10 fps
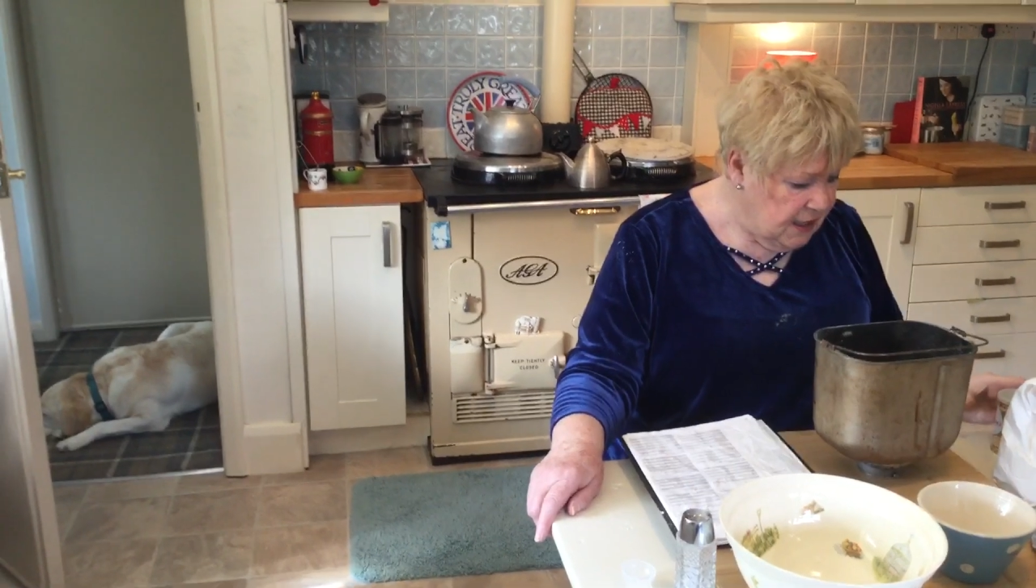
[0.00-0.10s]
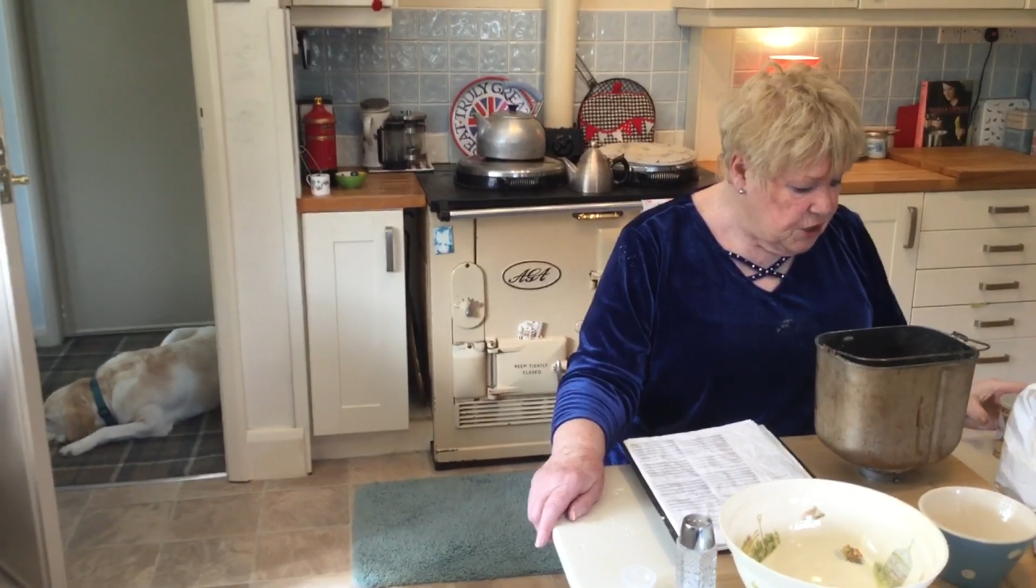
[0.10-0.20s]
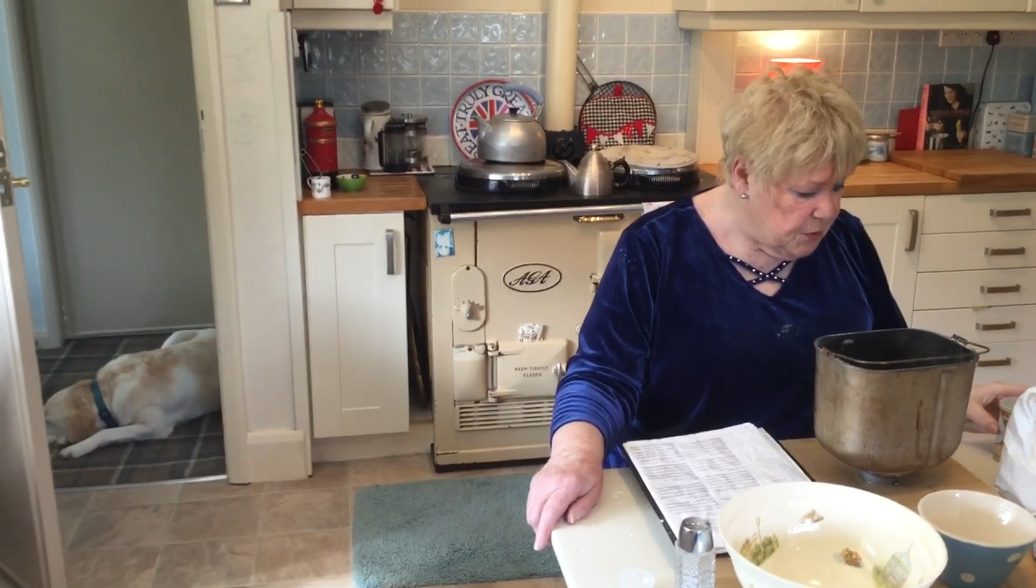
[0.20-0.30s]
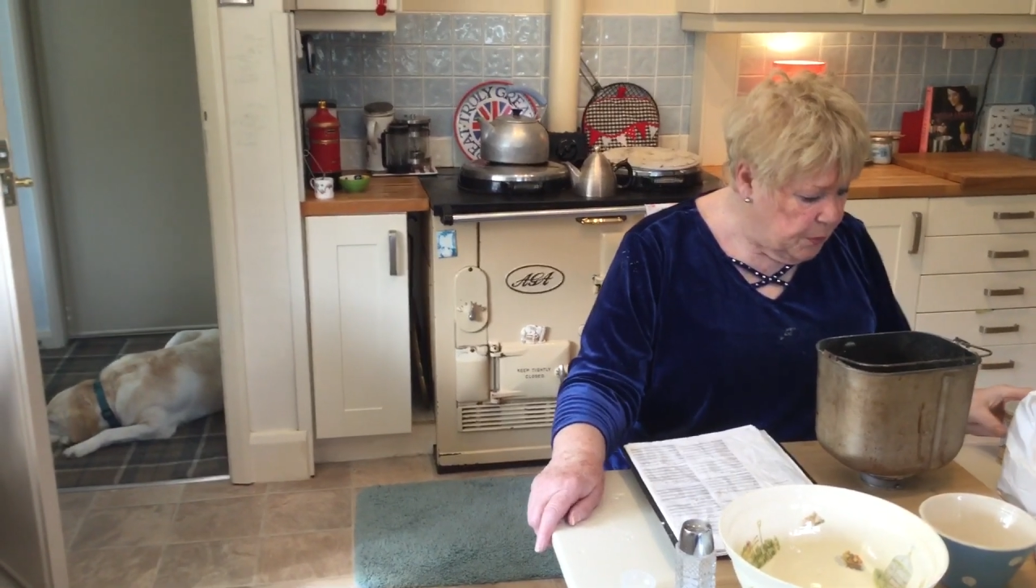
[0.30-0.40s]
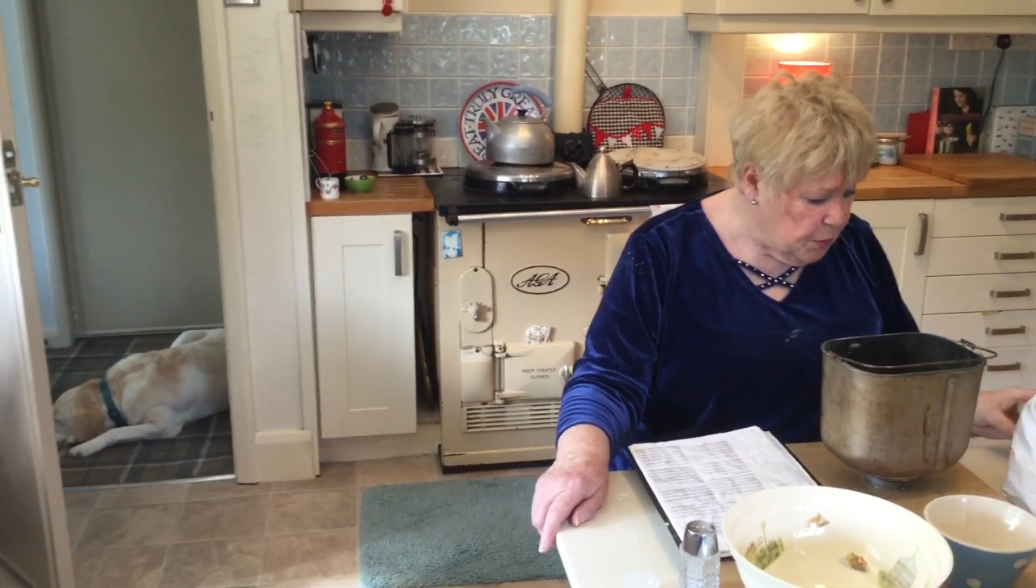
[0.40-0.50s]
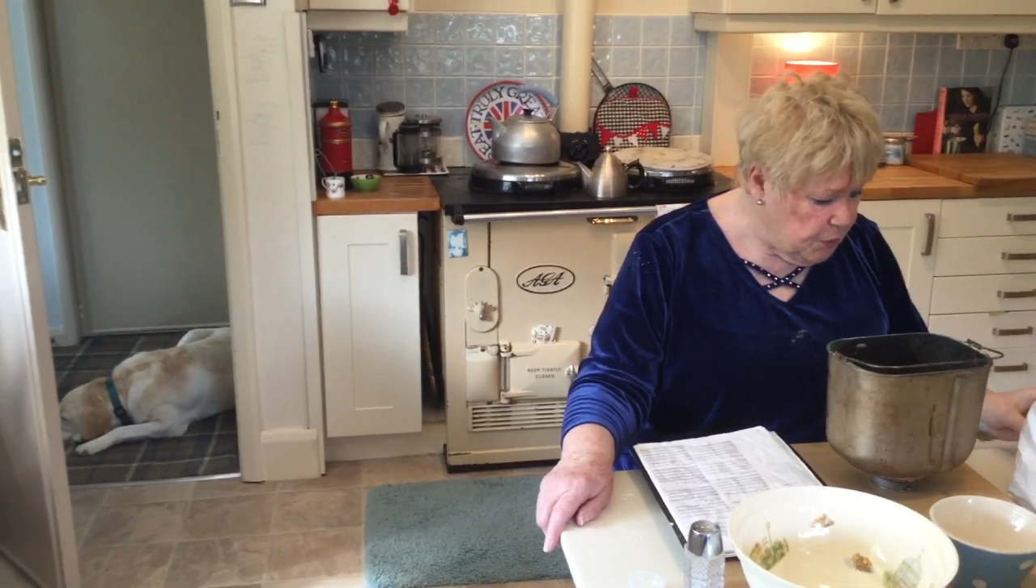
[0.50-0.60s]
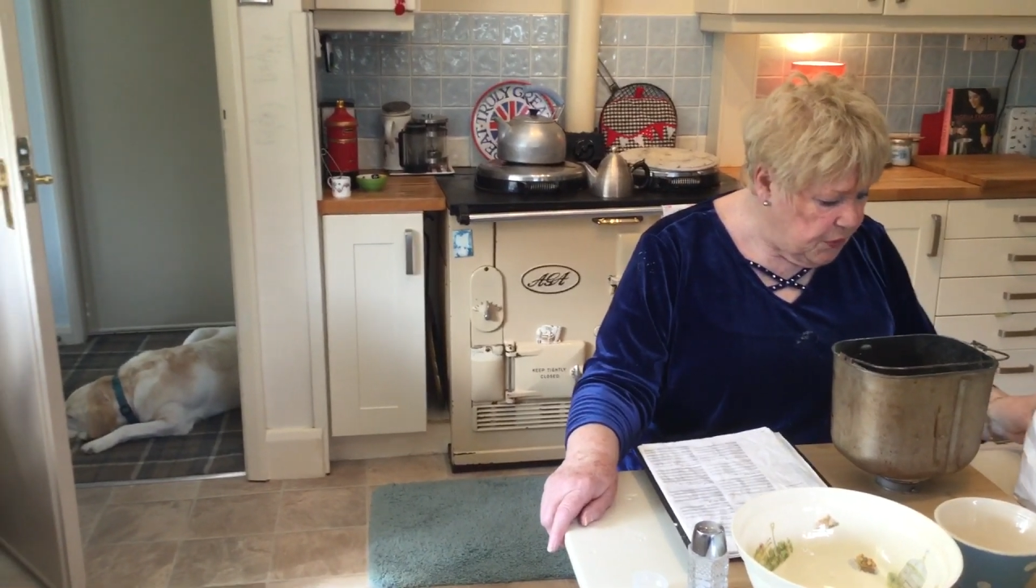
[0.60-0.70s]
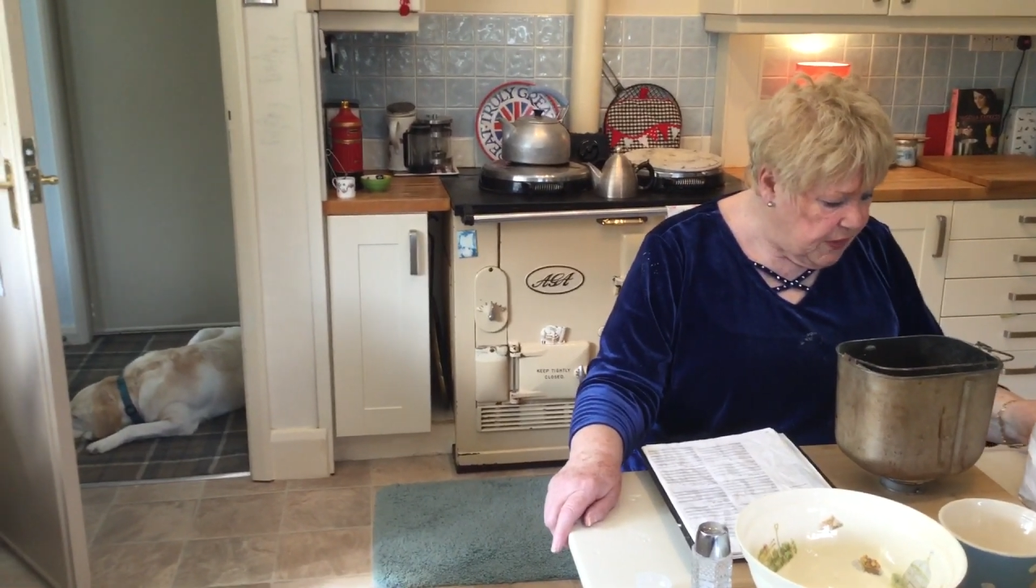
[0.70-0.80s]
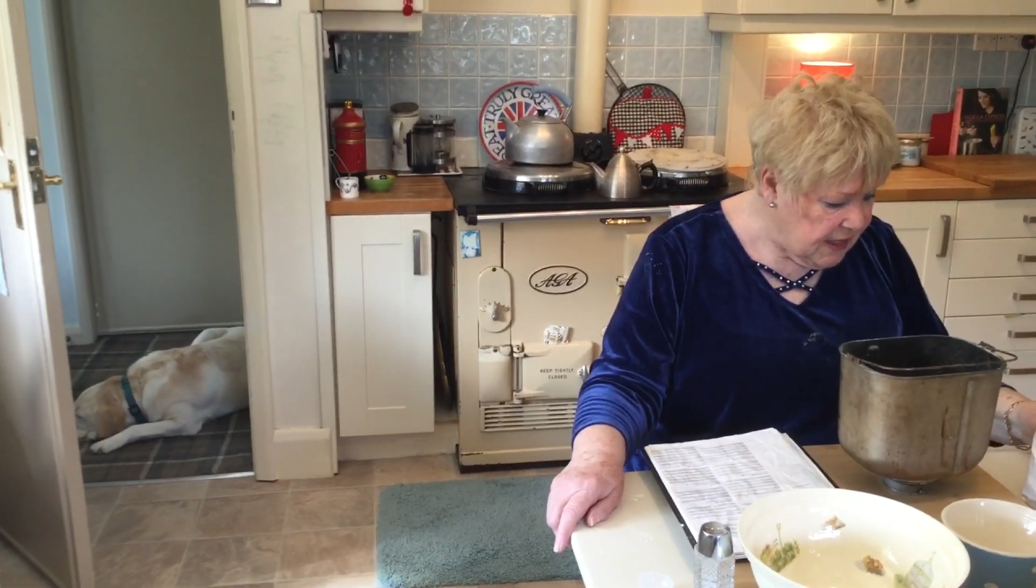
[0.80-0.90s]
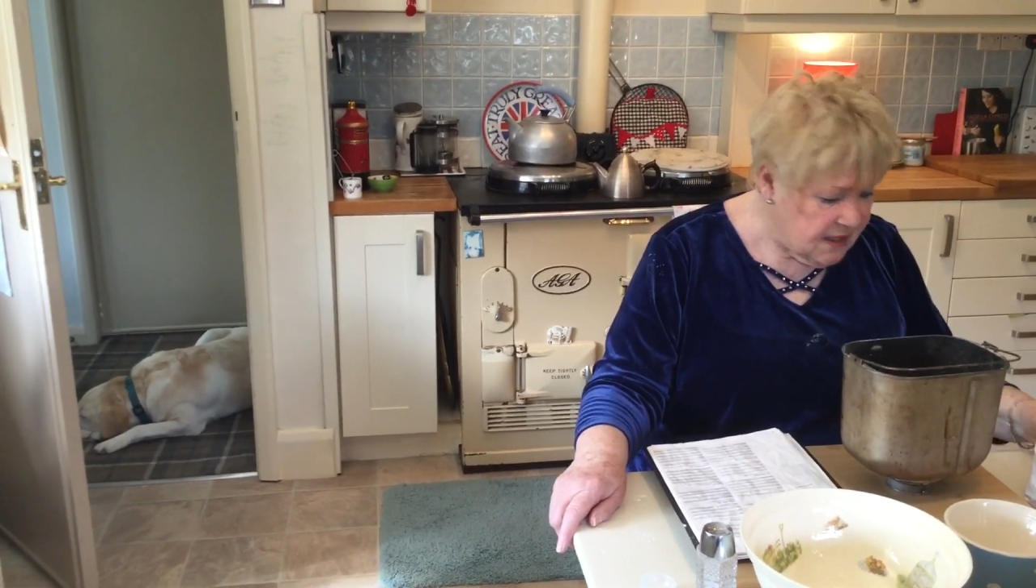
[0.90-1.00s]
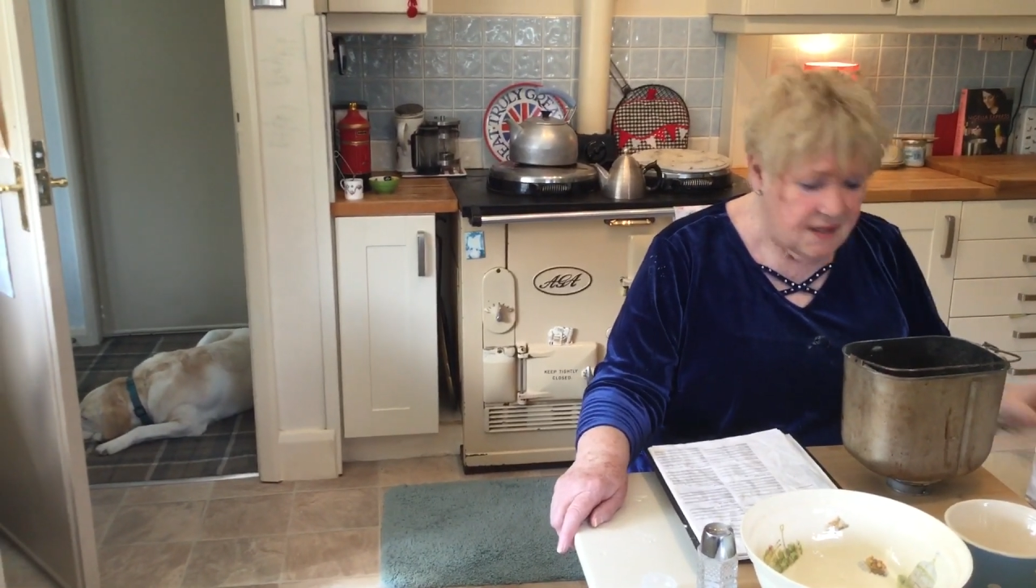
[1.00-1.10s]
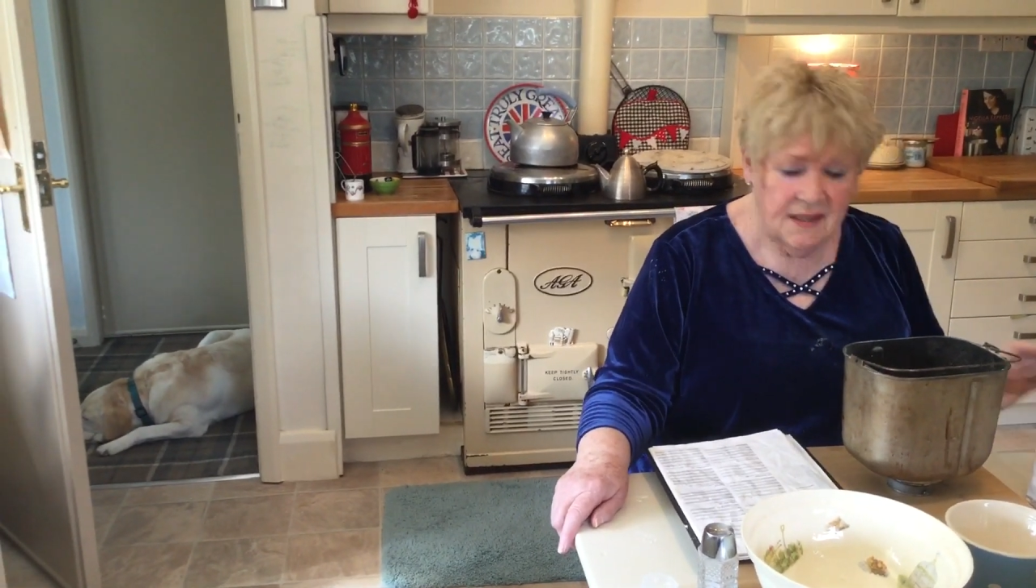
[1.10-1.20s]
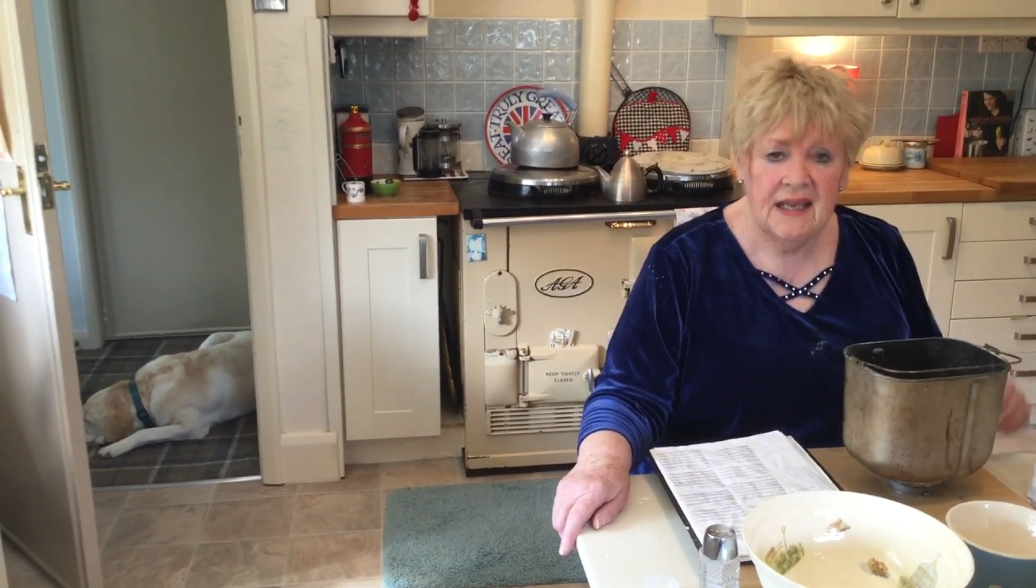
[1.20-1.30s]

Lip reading: to put this